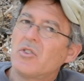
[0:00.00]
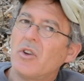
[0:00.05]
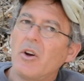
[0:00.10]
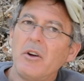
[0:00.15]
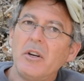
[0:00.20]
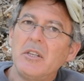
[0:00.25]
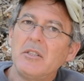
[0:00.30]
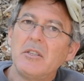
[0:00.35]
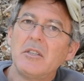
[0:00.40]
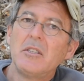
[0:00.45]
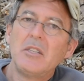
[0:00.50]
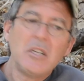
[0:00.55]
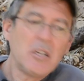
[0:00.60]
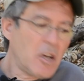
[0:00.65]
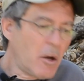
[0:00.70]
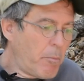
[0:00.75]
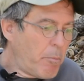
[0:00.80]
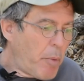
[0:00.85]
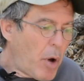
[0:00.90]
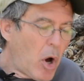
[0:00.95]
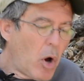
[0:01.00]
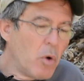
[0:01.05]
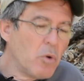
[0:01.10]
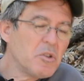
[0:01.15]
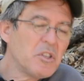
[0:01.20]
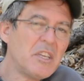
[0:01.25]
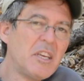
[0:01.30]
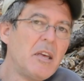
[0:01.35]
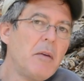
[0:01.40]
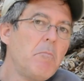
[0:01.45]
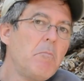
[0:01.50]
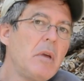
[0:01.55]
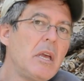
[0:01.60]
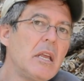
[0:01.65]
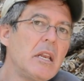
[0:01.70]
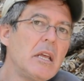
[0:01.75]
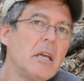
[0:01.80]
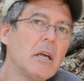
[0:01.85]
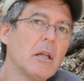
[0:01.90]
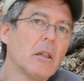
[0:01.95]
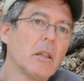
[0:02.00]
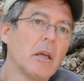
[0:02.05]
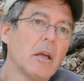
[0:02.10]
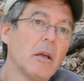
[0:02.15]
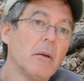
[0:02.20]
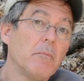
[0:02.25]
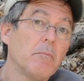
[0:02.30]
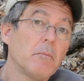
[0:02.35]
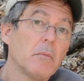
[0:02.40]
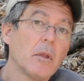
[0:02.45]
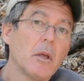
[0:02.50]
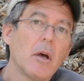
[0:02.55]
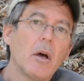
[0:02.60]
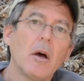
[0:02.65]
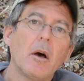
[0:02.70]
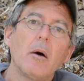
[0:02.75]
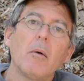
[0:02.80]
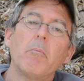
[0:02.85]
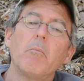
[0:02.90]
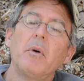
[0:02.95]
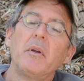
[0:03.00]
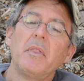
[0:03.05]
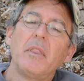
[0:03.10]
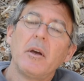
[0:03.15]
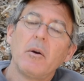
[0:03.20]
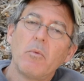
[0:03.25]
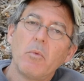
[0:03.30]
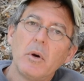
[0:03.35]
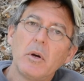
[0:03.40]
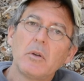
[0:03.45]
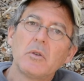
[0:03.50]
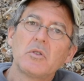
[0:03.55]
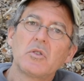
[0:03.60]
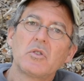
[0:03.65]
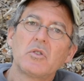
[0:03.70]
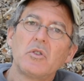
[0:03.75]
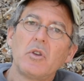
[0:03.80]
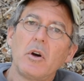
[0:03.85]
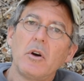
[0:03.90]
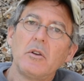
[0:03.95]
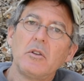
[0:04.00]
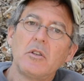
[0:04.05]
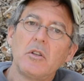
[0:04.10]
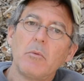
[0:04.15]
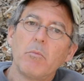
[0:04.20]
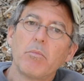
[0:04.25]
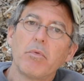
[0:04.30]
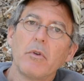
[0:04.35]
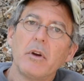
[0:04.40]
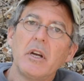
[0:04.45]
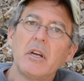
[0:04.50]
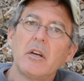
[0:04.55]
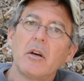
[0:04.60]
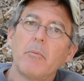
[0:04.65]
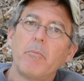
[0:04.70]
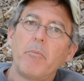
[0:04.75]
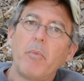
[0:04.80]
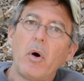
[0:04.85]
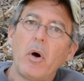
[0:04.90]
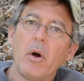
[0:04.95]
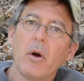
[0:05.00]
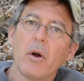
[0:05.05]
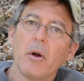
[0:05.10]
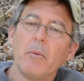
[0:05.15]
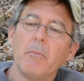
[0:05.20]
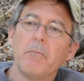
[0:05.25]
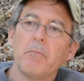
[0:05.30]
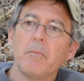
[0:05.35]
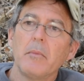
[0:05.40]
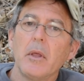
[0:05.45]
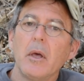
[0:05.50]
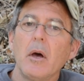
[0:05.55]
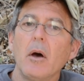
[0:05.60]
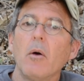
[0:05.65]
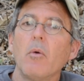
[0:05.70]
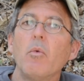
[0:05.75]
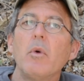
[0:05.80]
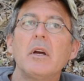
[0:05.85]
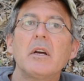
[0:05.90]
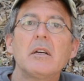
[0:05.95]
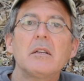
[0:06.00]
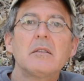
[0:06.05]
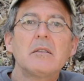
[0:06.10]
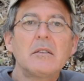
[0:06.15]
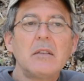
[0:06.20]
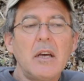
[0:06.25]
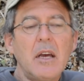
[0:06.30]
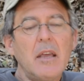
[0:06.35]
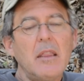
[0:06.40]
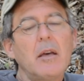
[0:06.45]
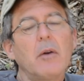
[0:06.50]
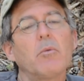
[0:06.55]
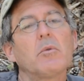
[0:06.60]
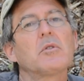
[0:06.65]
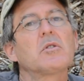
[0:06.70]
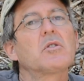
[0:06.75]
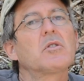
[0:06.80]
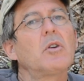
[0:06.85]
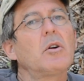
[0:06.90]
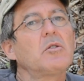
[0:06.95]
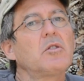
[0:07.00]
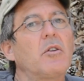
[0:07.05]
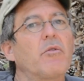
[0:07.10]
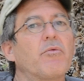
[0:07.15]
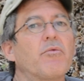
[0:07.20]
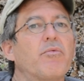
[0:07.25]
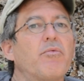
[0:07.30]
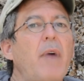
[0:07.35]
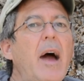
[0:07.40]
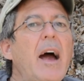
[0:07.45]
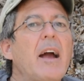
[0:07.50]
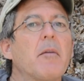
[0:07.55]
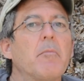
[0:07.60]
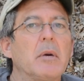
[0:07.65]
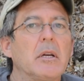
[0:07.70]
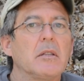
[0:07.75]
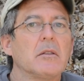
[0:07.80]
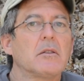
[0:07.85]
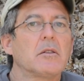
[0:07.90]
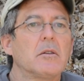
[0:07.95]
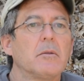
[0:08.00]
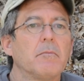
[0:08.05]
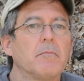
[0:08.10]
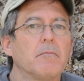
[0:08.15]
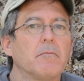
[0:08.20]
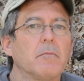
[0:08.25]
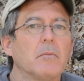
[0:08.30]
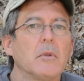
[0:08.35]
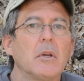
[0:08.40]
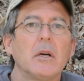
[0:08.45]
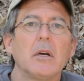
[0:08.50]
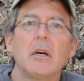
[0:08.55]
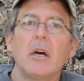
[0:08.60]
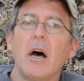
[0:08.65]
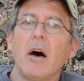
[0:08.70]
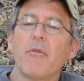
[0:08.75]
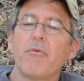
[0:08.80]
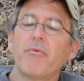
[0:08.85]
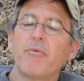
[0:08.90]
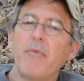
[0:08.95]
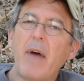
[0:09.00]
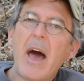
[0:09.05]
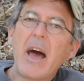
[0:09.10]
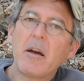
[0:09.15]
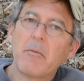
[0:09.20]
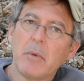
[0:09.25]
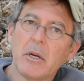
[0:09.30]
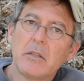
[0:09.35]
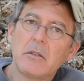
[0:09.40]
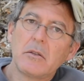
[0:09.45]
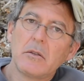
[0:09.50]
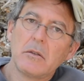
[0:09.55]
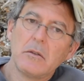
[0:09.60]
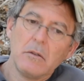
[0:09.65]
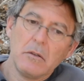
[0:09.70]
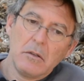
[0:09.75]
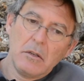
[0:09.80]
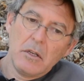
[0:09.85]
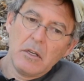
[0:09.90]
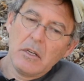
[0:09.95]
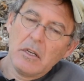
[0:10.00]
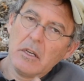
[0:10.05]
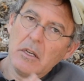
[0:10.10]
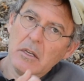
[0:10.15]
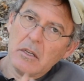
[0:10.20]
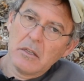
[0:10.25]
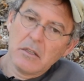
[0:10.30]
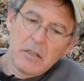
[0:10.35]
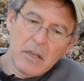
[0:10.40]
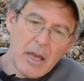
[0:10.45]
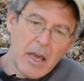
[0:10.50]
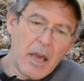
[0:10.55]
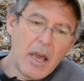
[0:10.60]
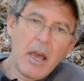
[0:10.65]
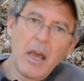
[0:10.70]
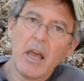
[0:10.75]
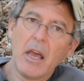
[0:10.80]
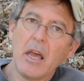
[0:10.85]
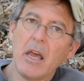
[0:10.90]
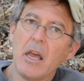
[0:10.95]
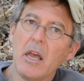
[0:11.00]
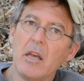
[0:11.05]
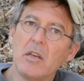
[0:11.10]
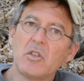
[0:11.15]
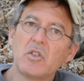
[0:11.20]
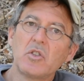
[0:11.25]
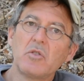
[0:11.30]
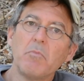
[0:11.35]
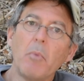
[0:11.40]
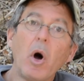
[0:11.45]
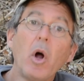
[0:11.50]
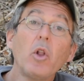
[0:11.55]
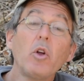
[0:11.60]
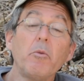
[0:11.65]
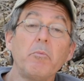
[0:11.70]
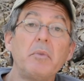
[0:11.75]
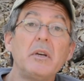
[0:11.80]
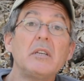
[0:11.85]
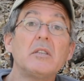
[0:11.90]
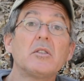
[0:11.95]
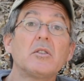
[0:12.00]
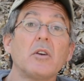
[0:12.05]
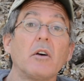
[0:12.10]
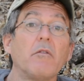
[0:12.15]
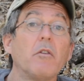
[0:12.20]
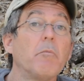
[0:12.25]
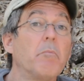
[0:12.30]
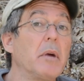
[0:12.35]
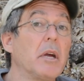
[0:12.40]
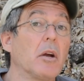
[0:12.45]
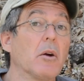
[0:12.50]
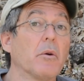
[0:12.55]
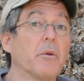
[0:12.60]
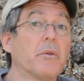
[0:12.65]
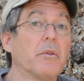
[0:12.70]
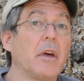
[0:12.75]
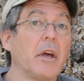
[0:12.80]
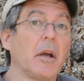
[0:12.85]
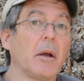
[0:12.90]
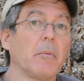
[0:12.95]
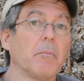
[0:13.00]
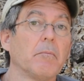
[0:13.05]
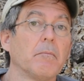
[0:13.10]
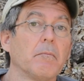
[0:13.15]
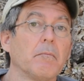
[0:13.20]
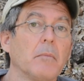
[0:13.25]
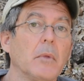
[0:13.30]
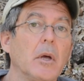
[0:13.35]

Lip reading: starting to decompose immediately, but they will start to break apart. We can say they will start to fragment. A fragment is a smaller piece of a bigger thing.